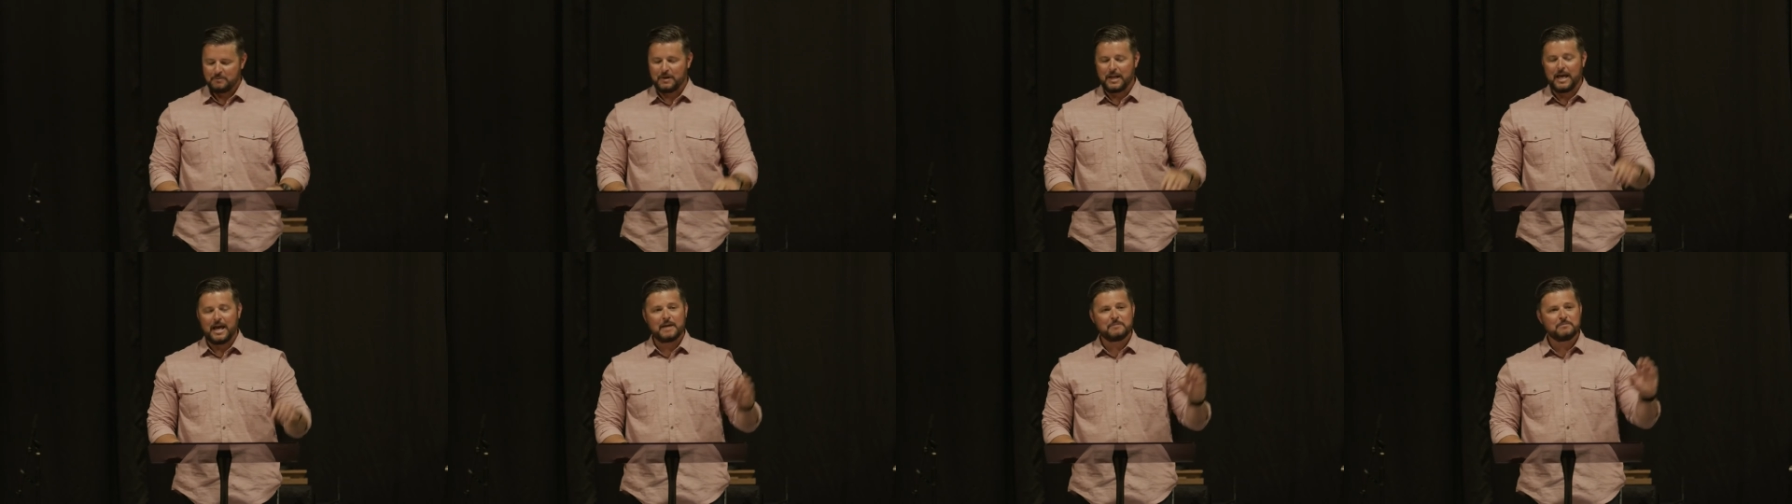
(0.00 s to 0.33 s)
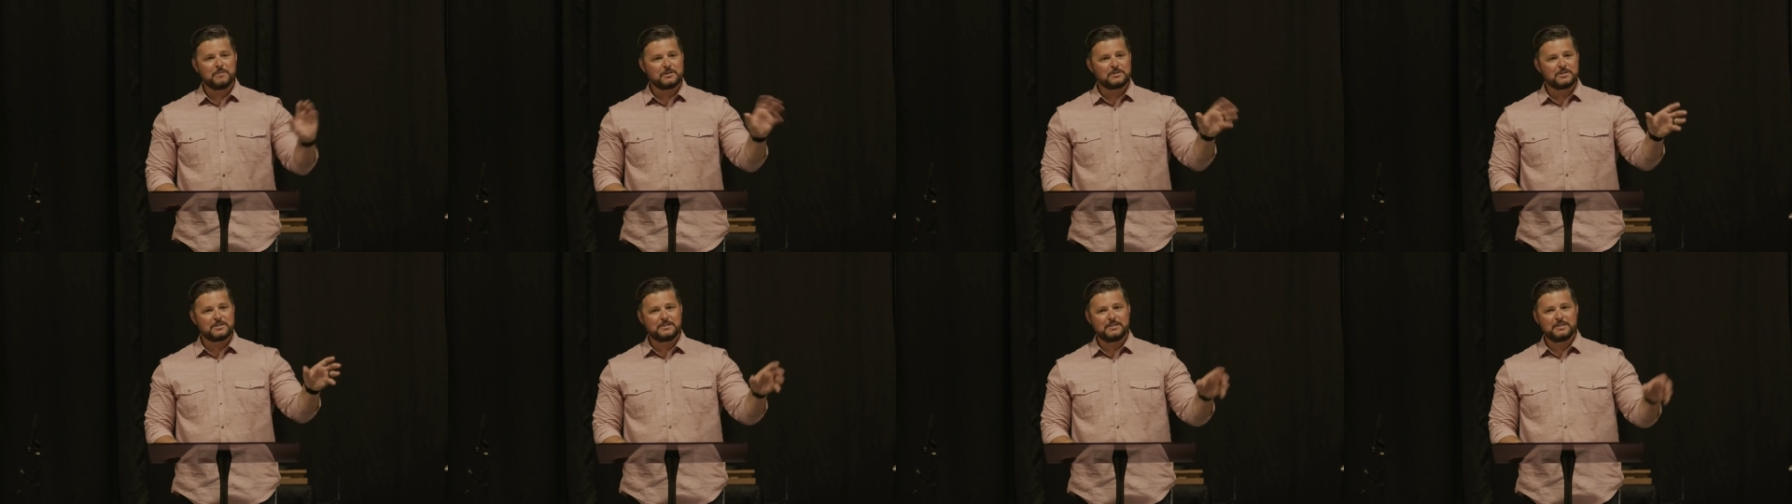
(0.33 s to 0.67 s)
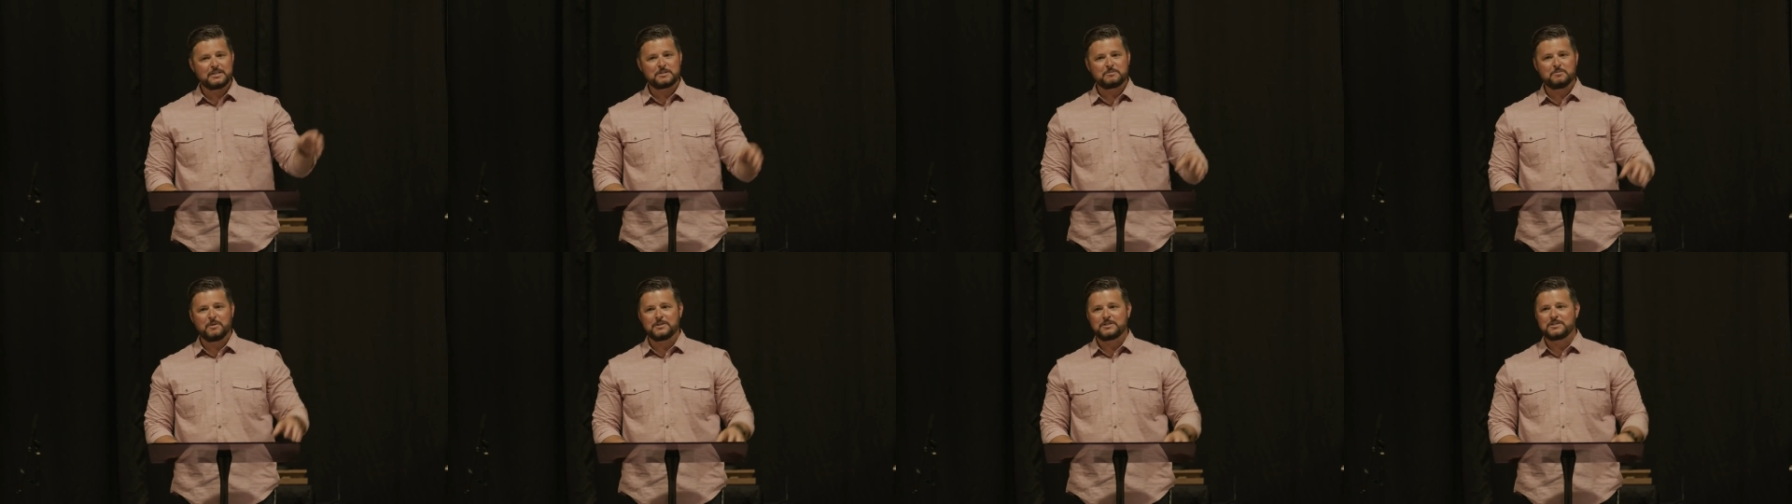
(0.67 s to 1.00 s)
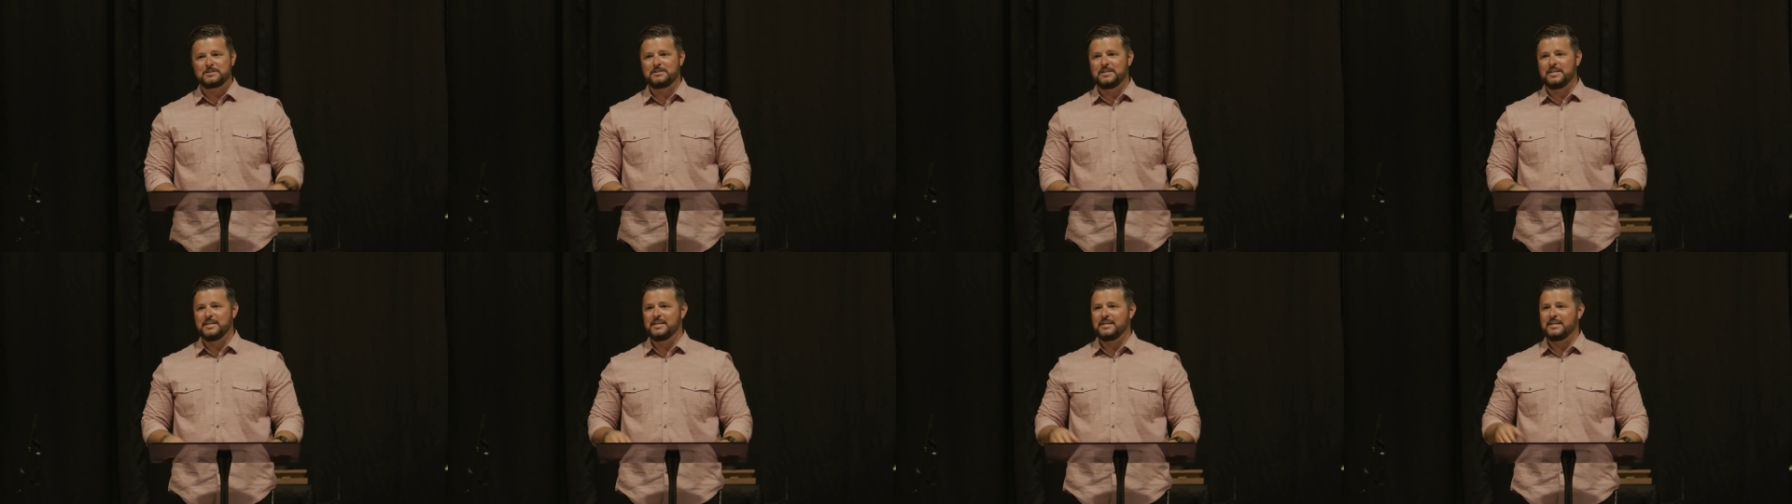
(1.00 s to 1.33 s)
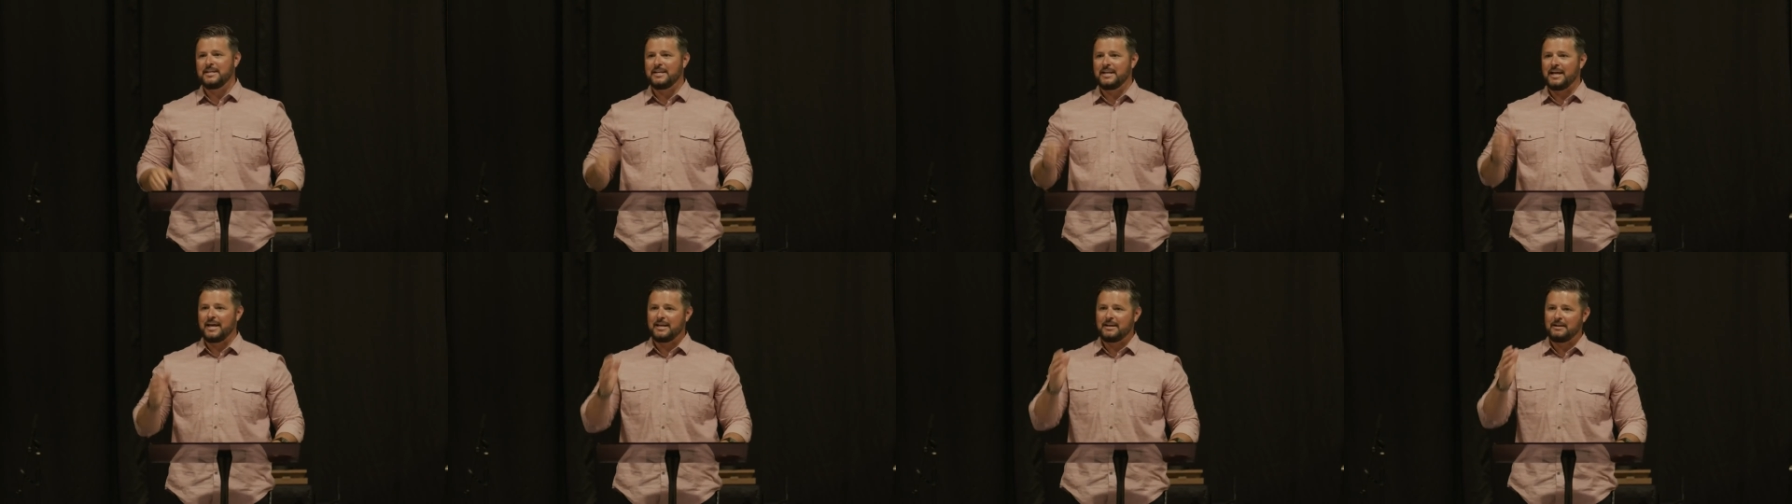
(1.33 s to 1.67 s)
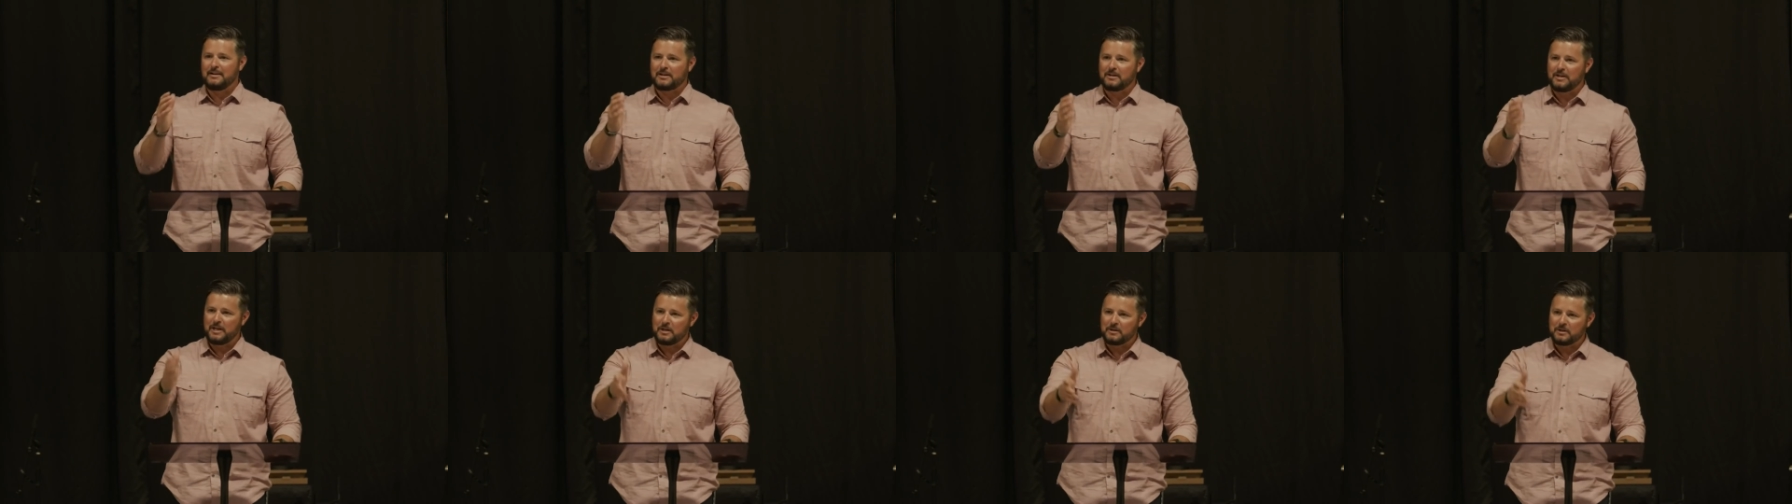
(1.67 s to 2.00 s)
well, I had much this much then, and
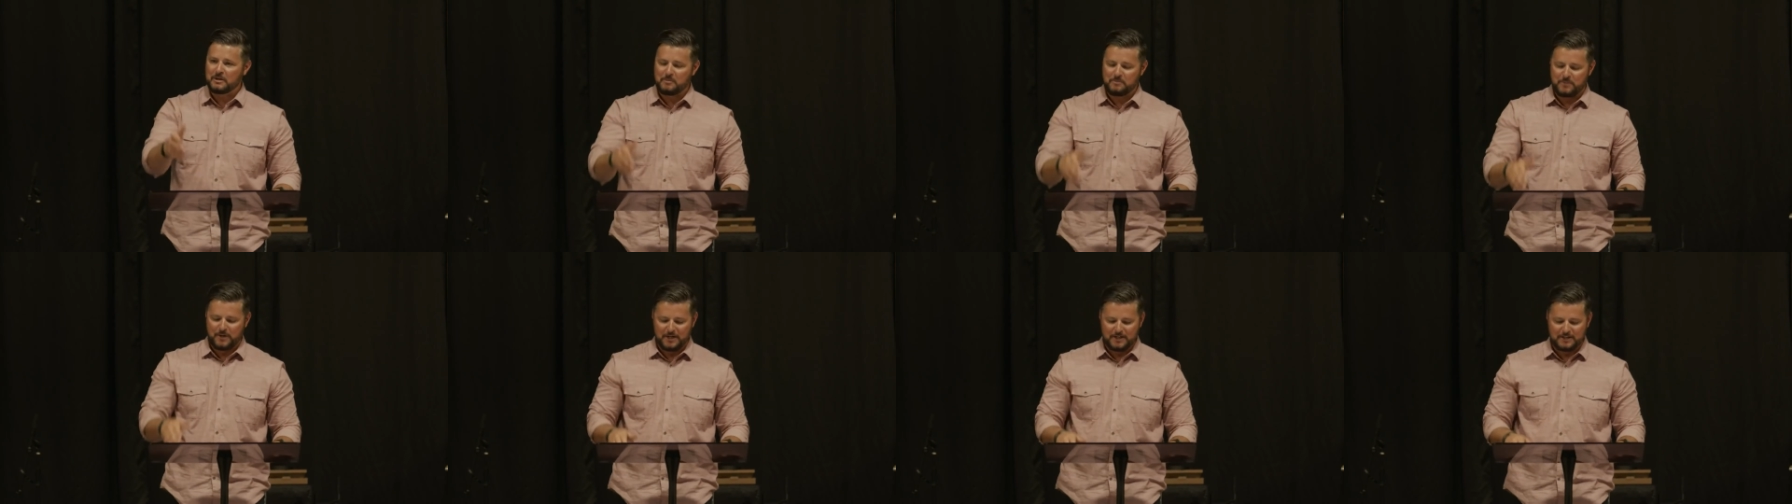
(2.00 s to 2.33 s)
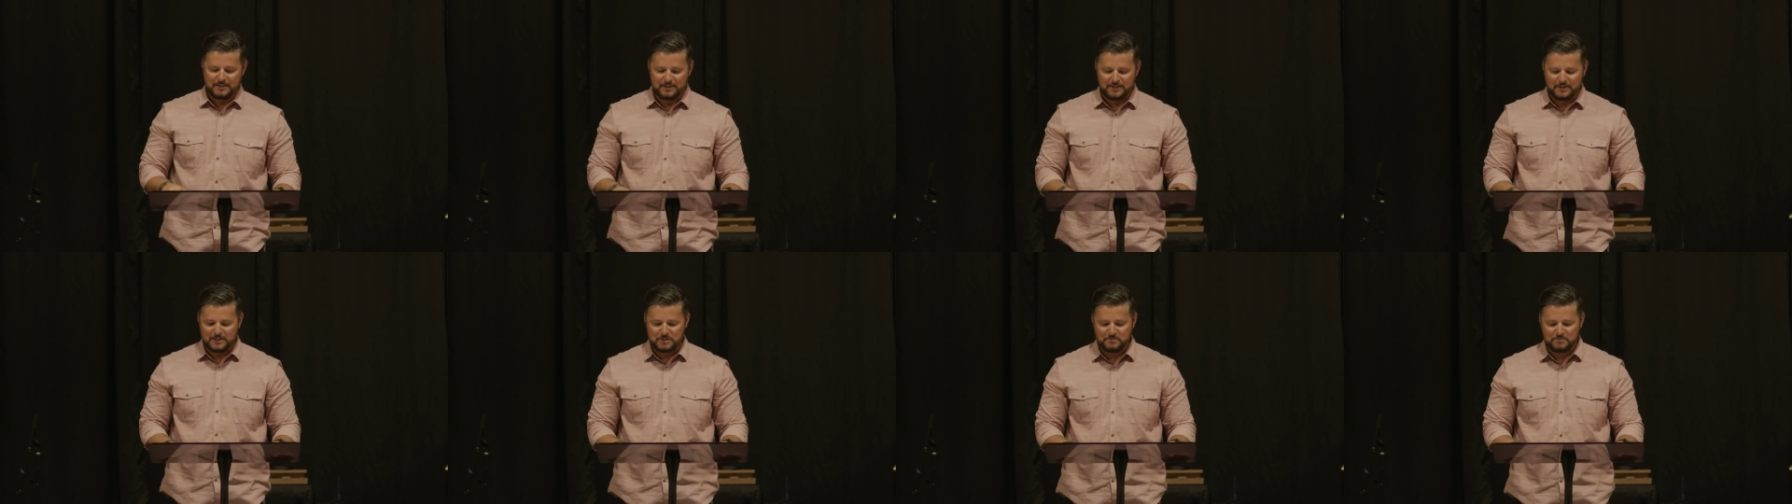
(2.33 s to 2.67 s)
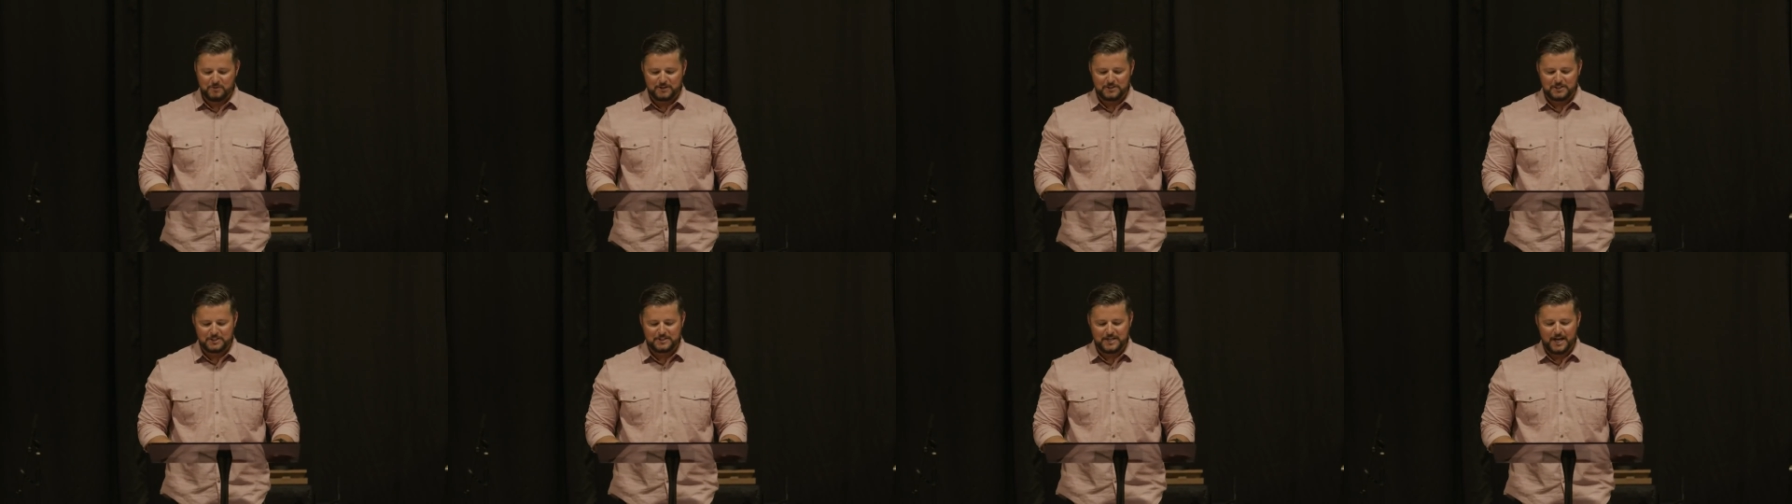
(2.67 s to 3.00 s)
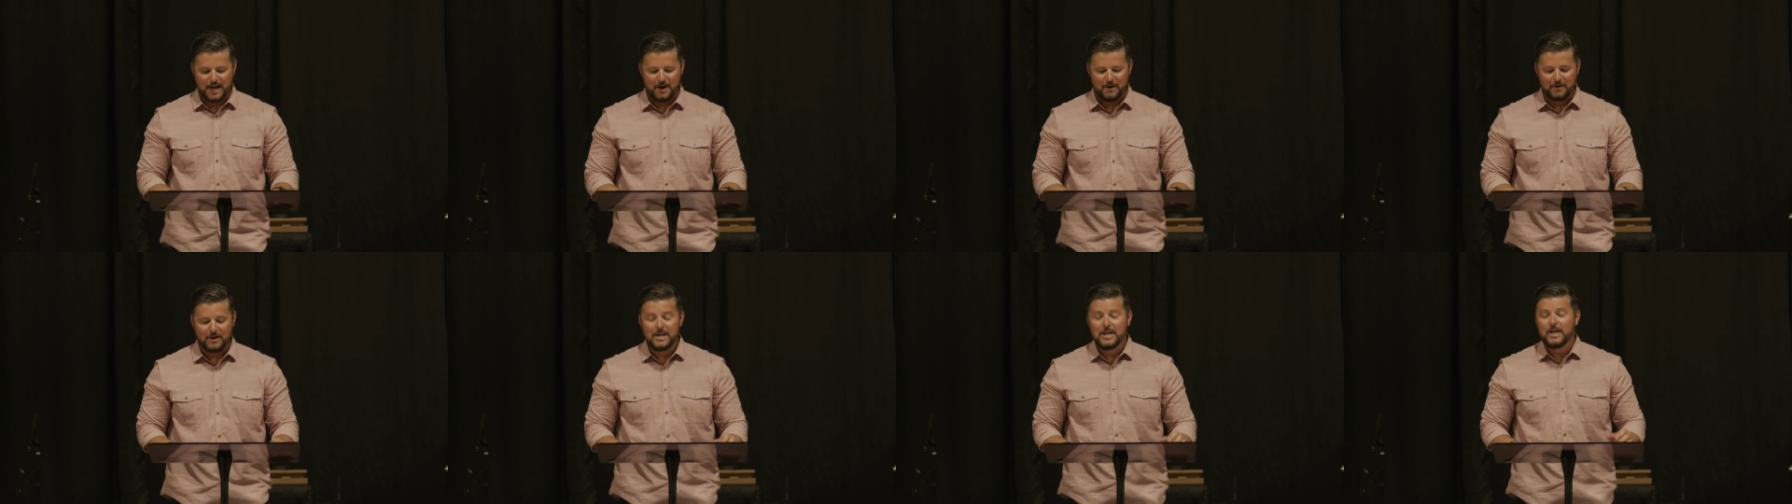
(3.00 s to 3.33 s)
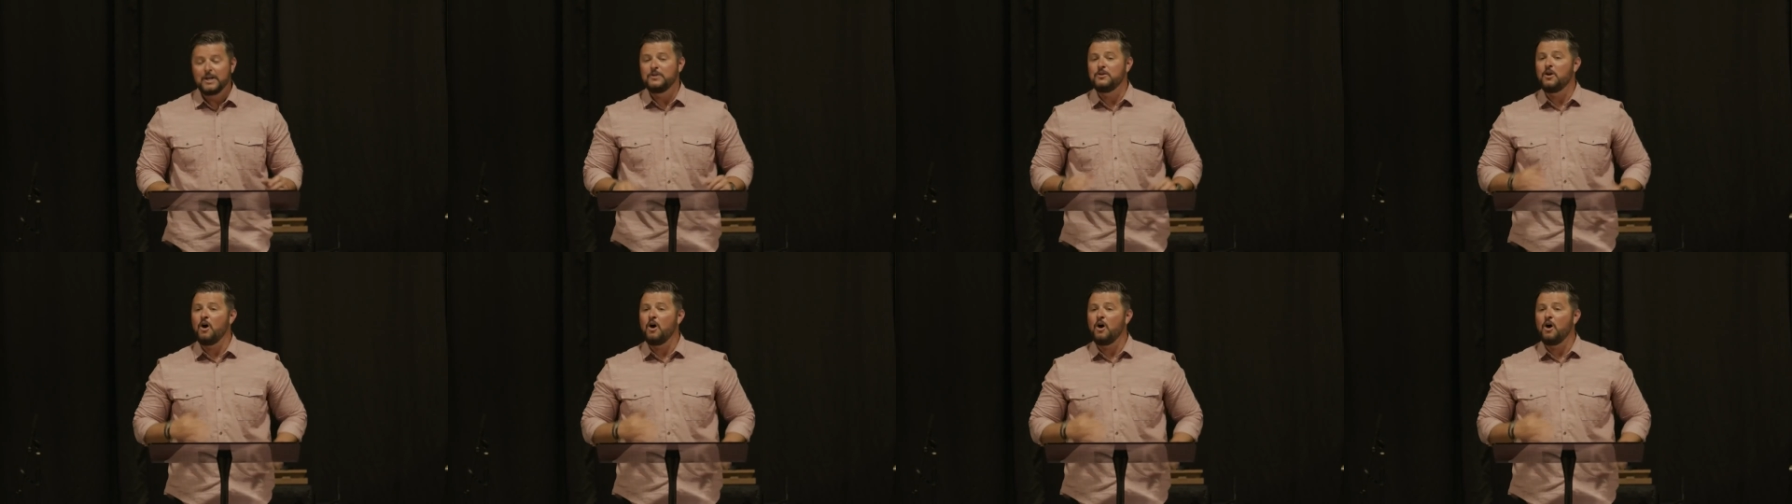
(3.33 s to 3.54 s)
I uh, compared to this much now.